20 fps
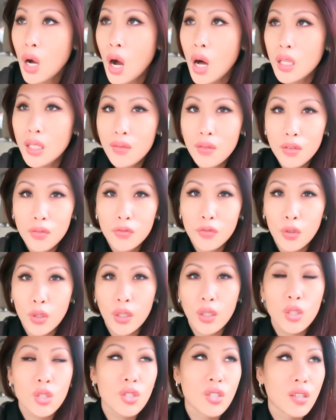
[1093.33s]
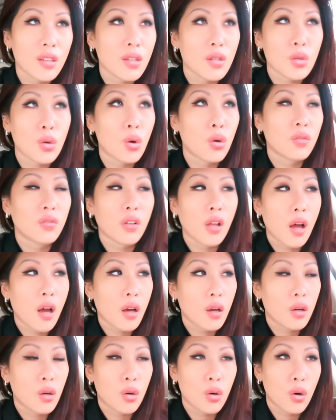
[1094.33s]
all of the footage in this whole
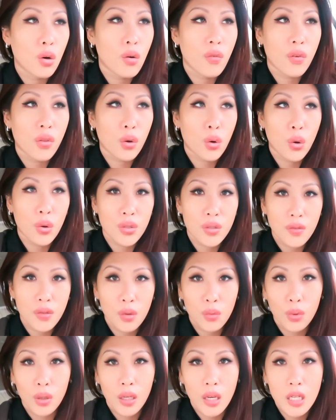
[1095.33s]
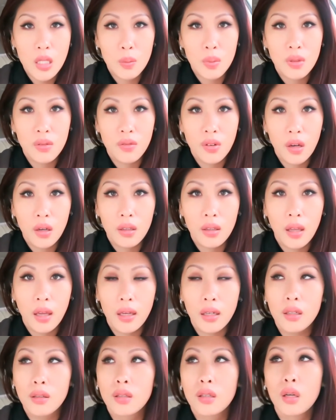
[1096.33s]
vlog over the course of the week has been very
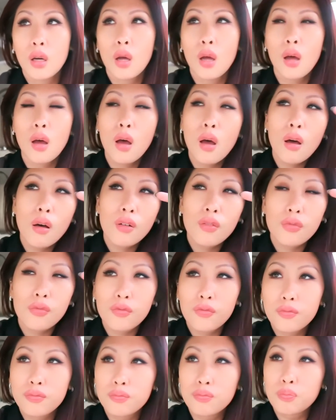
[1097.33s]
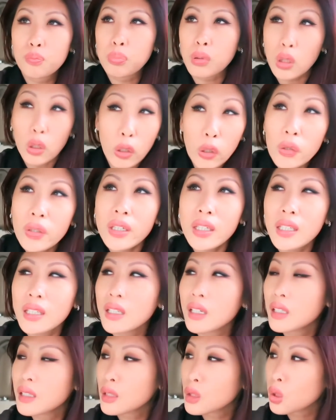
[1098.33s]
like blurry
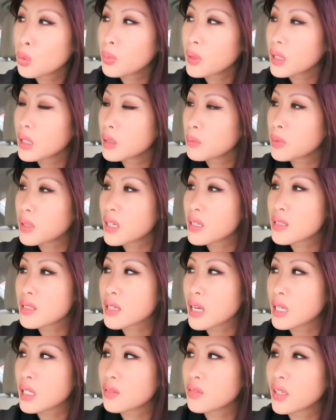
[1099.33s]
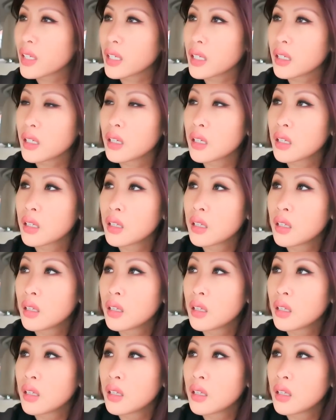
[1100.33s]
a little bit because it's kind of like